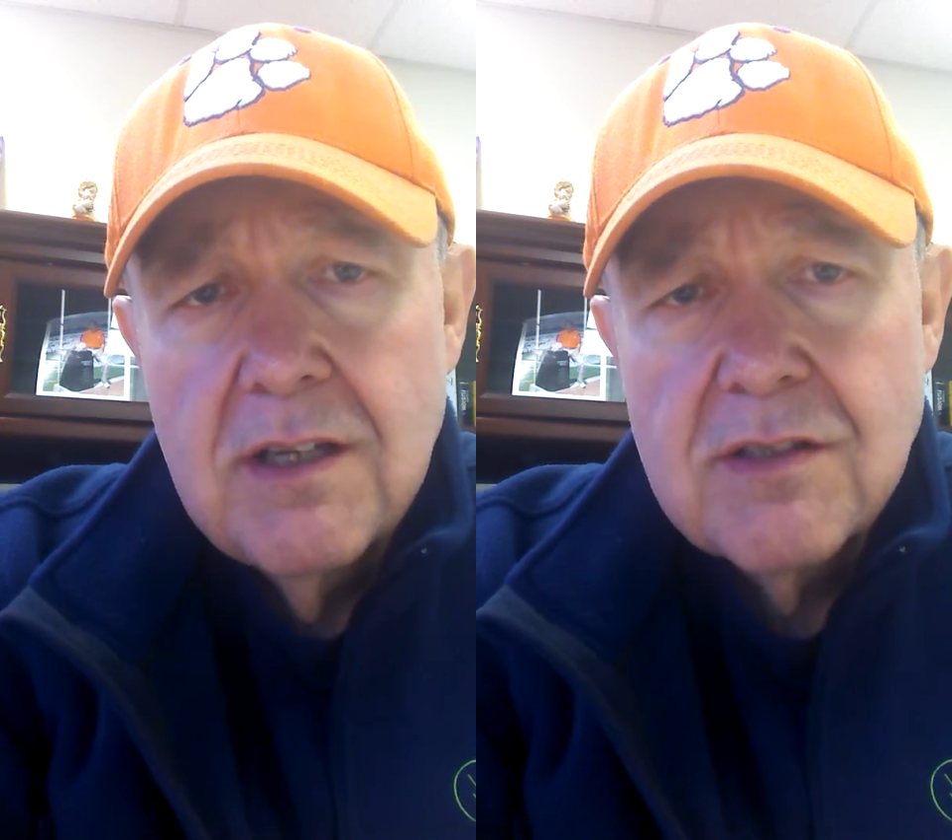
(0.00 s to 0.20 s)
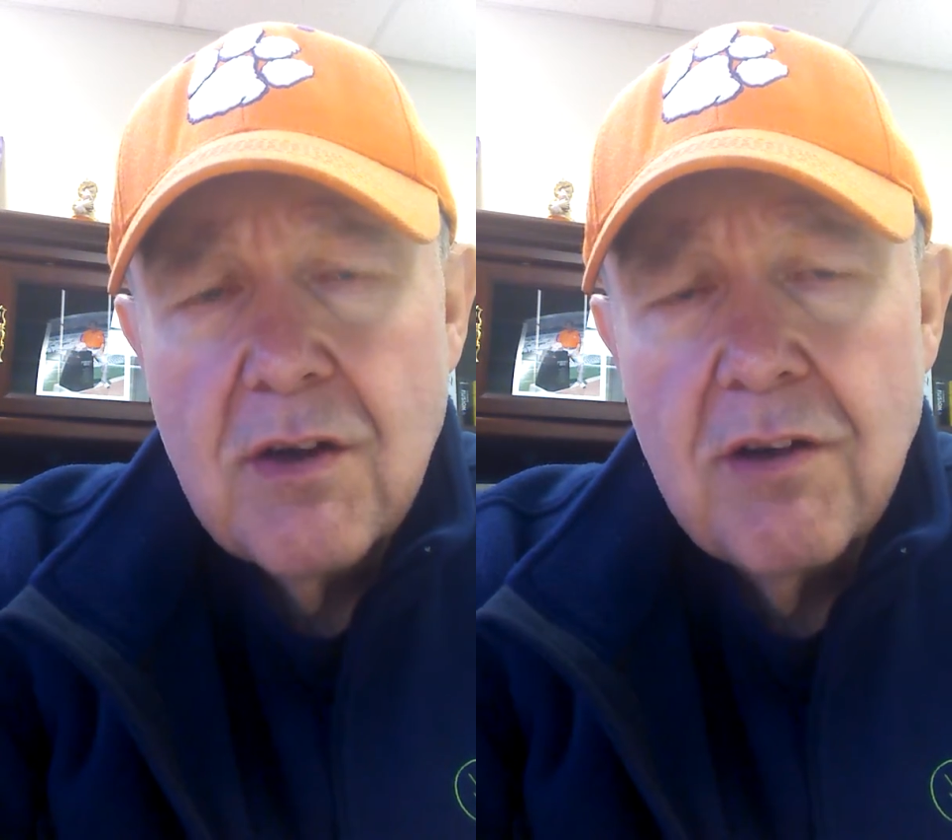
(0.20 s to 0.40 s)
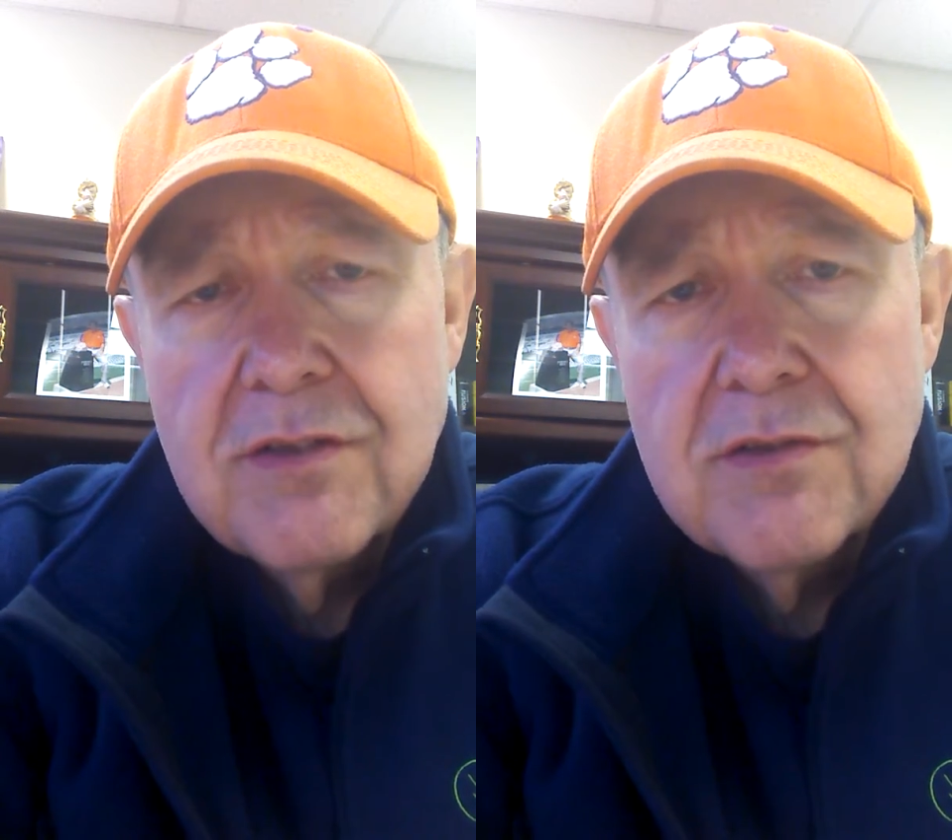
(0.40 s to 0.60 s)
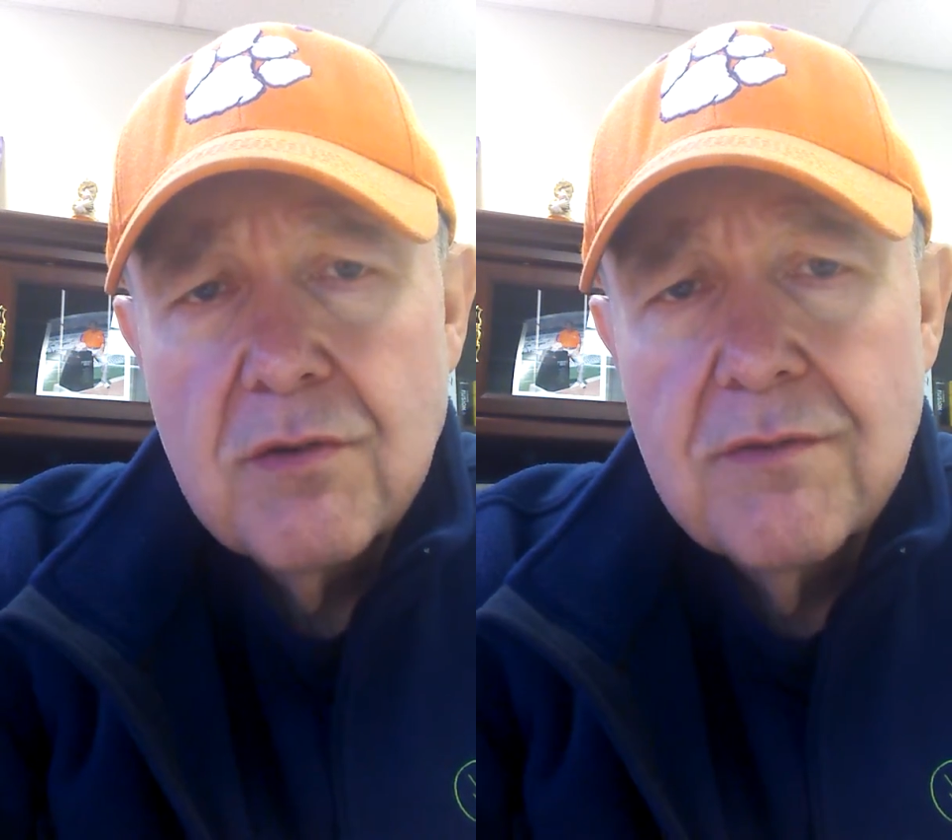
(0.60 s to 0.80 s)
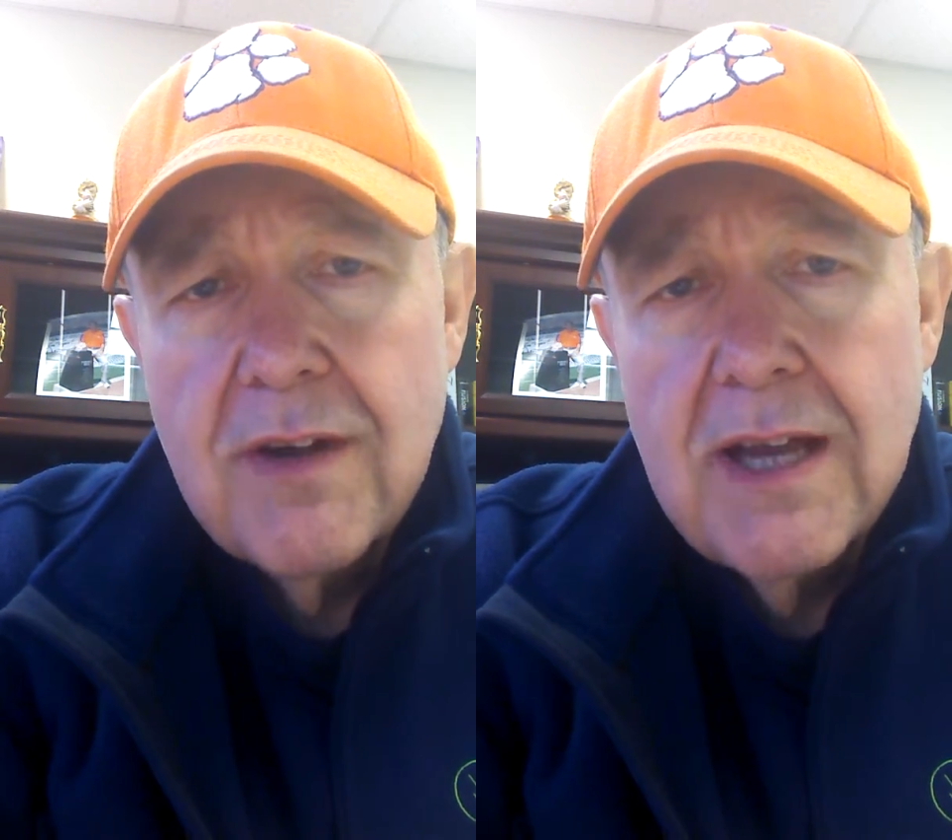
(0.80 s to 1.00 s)
So all the
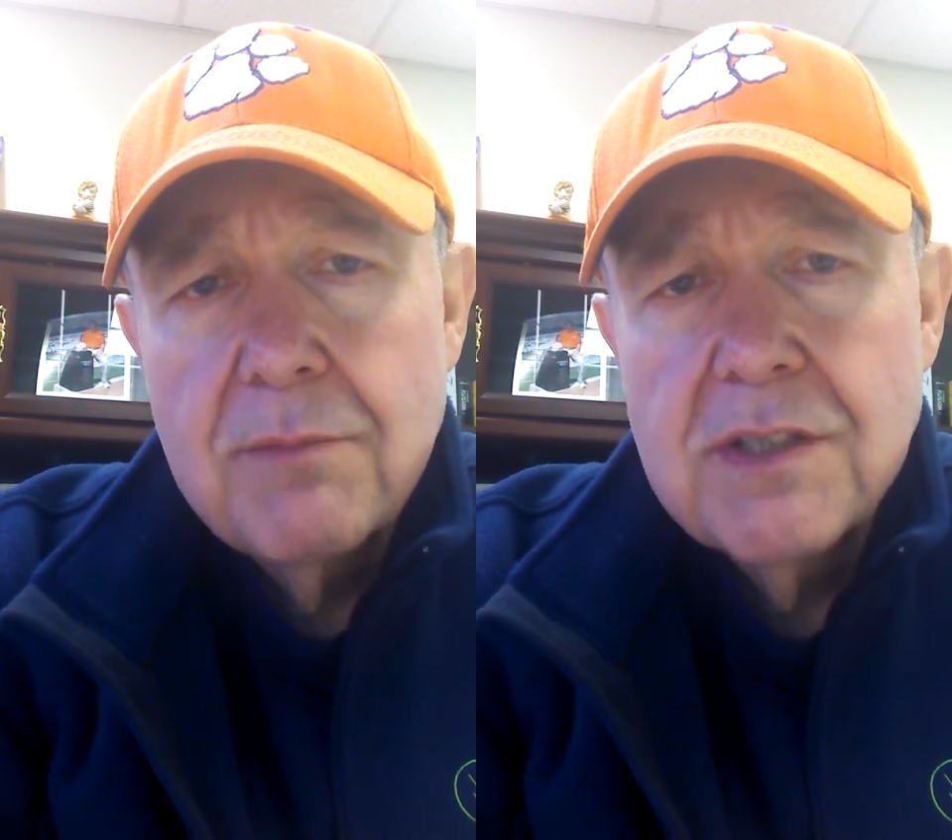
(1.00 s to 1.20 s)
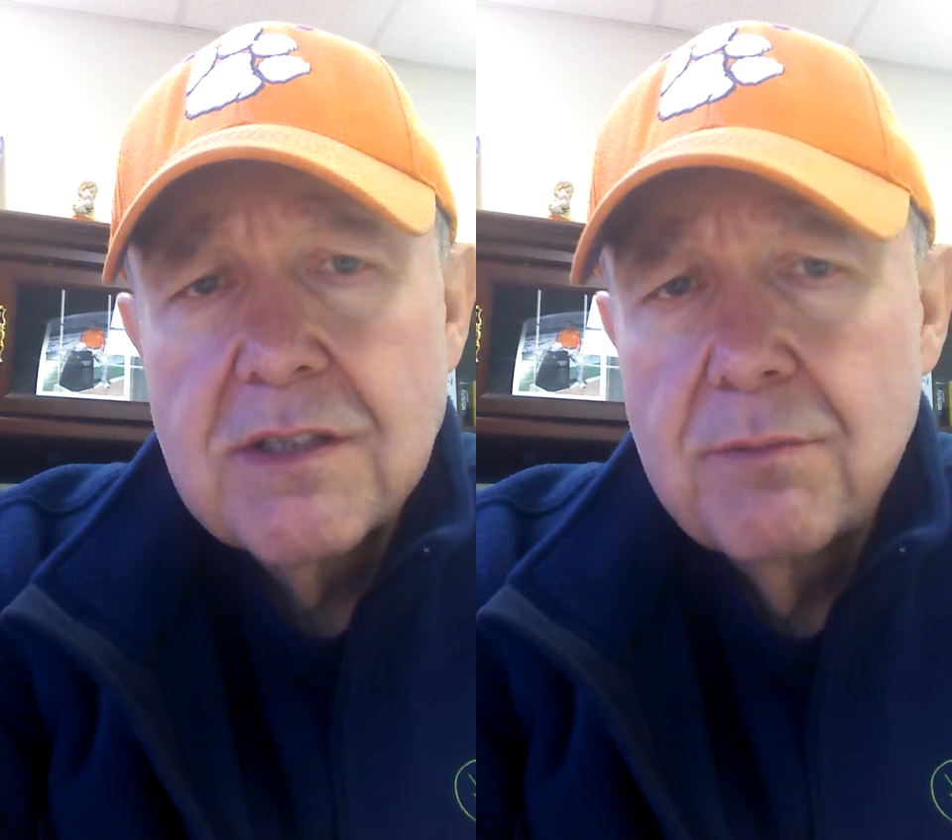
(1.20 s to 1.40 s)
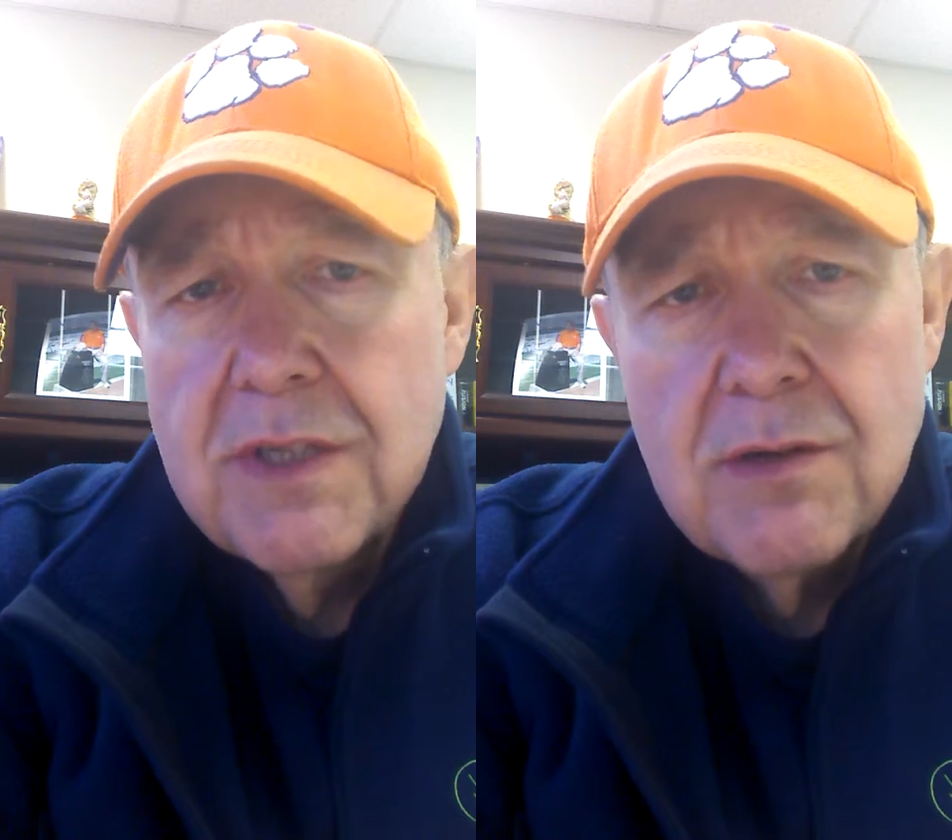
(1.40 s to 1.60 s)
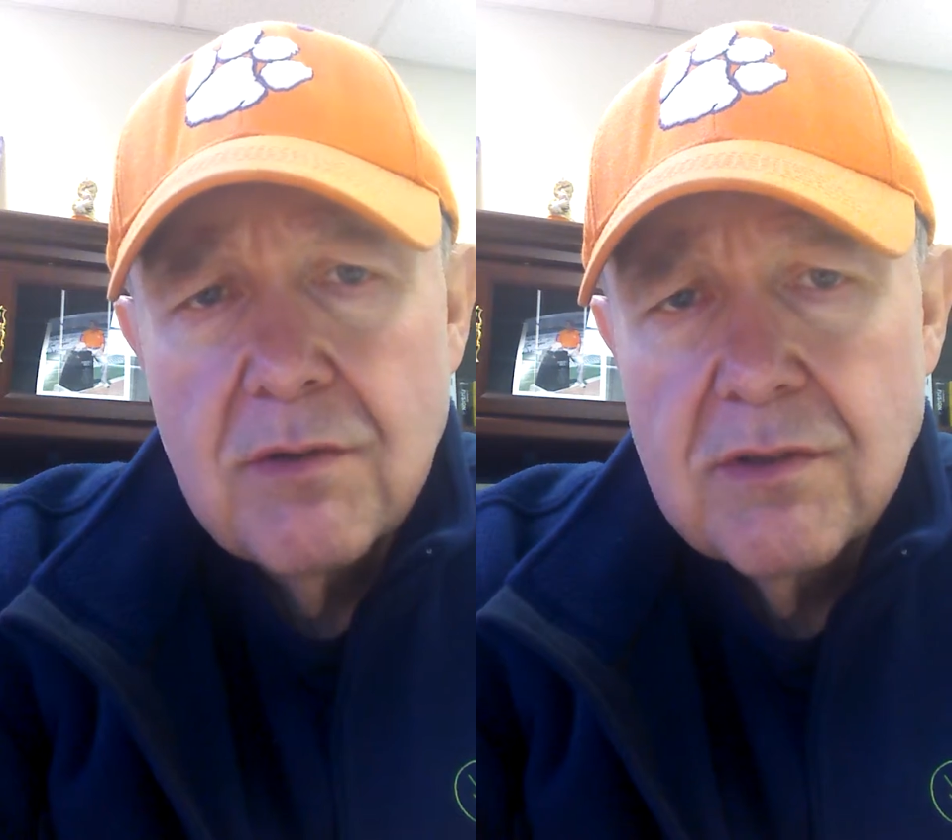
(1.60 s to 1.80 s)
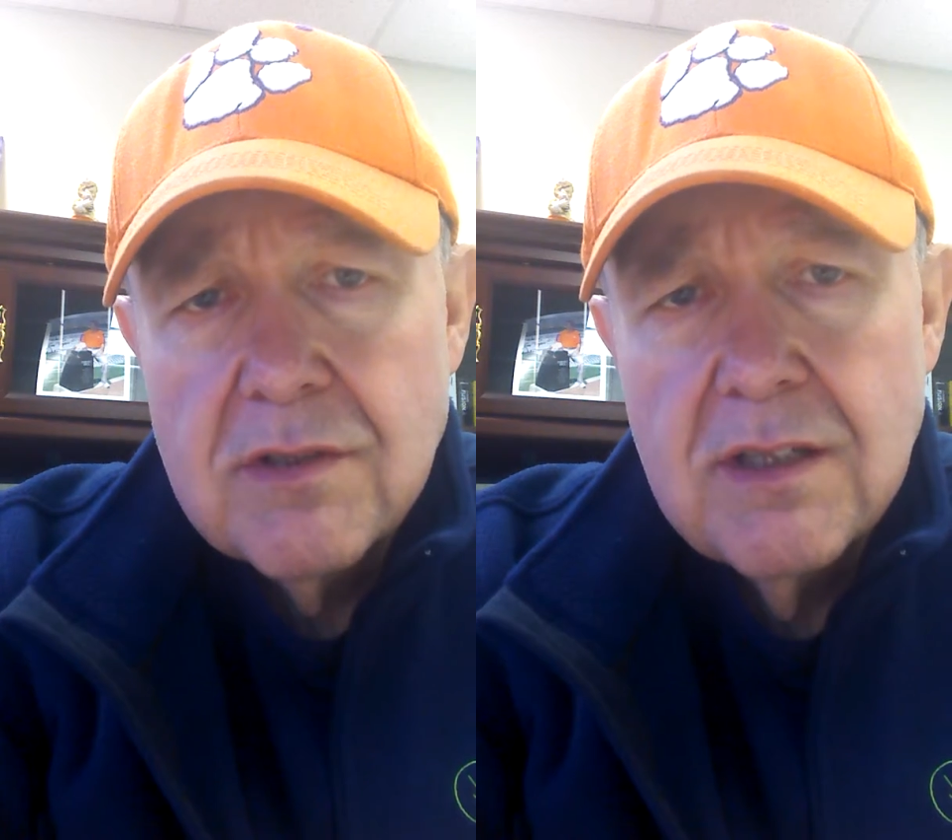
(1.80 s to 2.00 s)
stored vitamins and
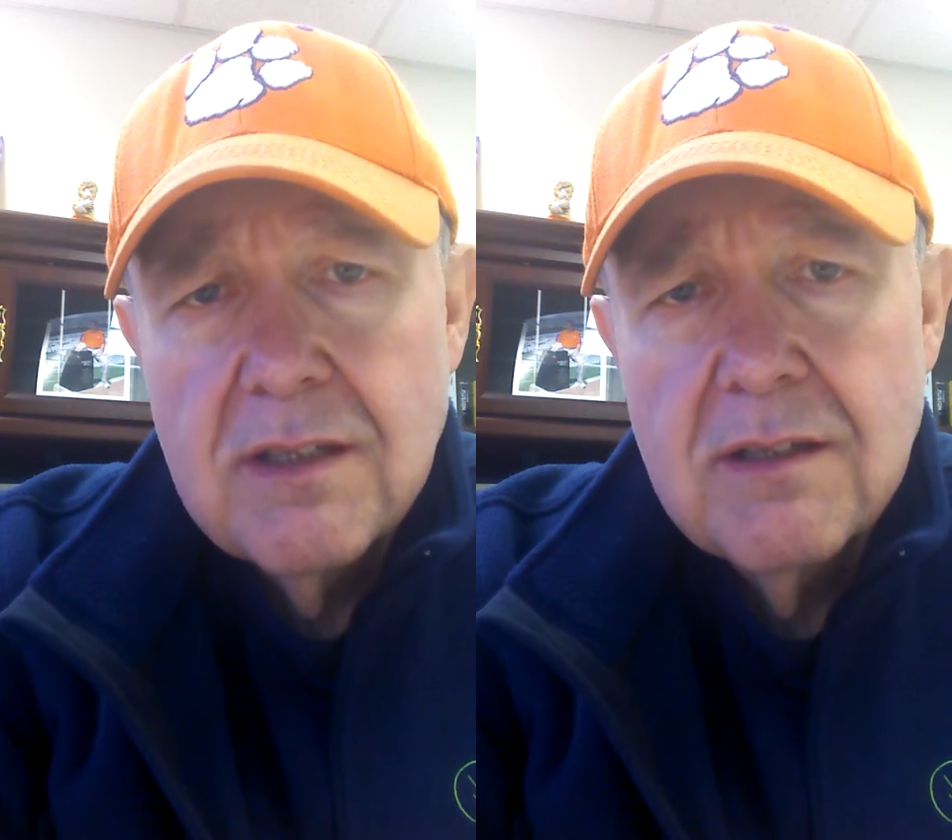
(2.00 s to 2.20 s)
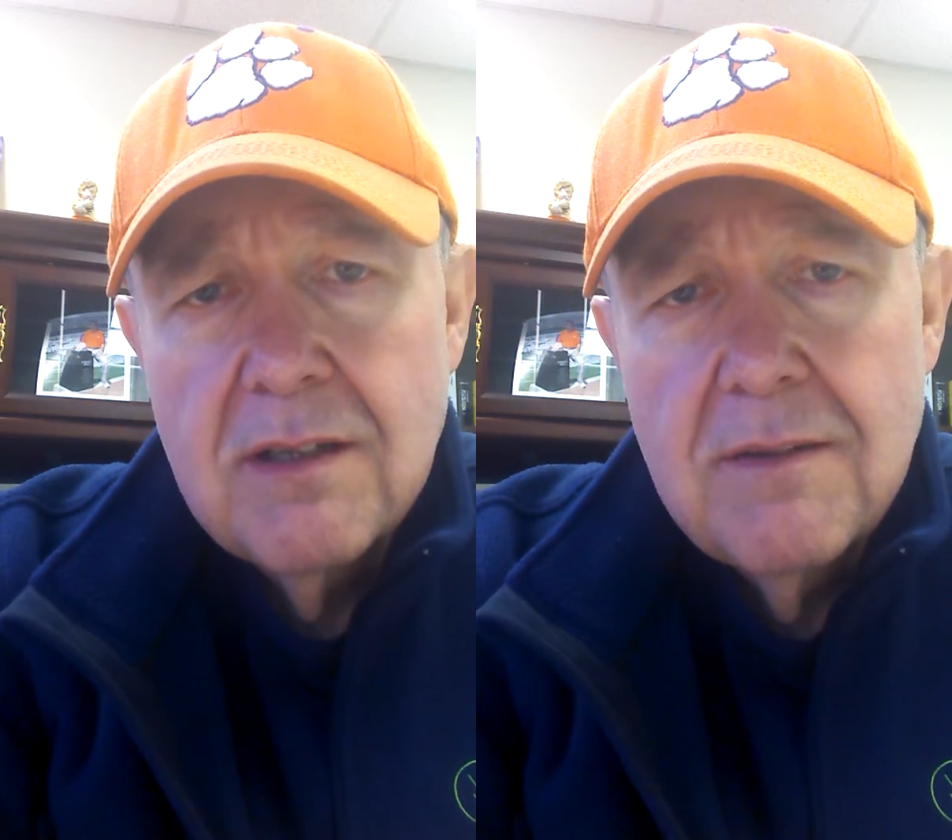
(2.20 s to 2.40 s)
minerals and